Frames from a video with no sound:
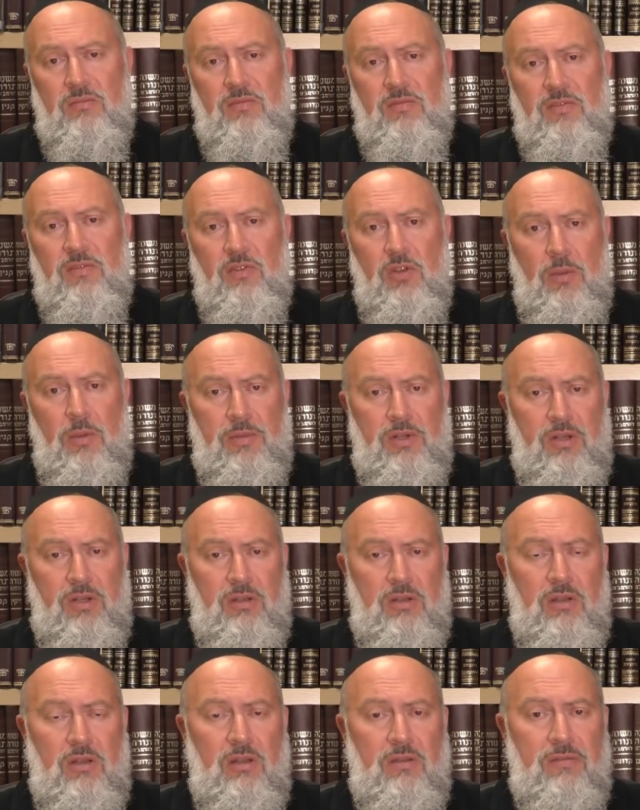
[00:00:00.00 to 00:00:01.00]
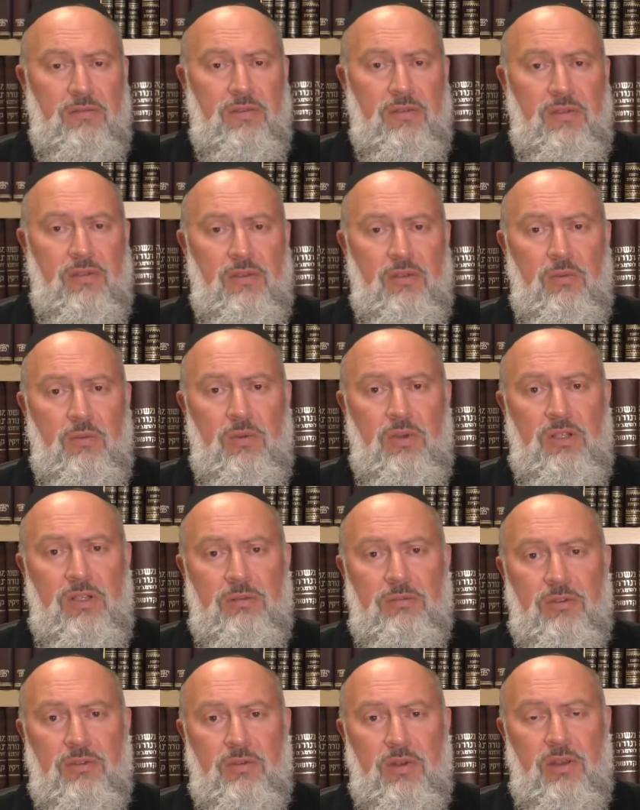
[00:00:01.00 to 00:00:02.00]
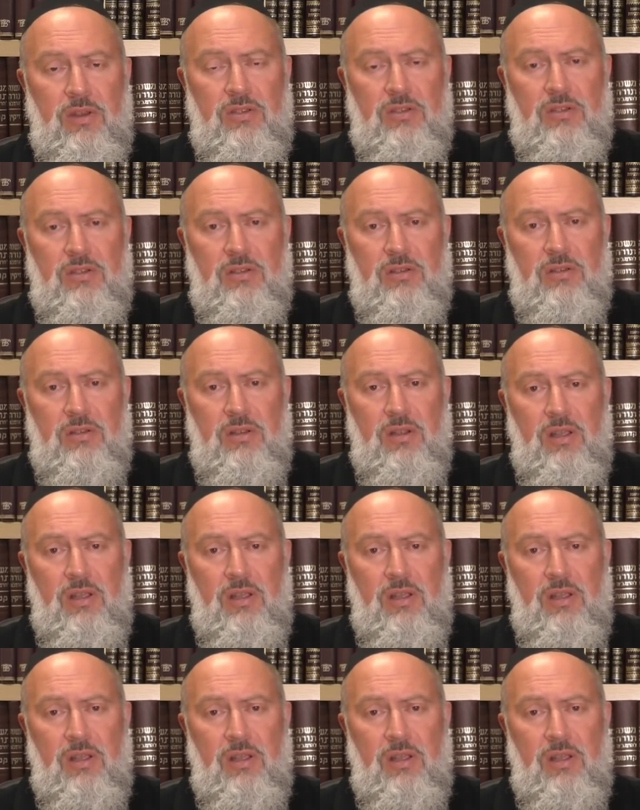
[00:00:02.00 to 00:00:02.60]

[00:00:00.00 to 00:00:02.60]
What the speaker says: phenomenon of third world immigration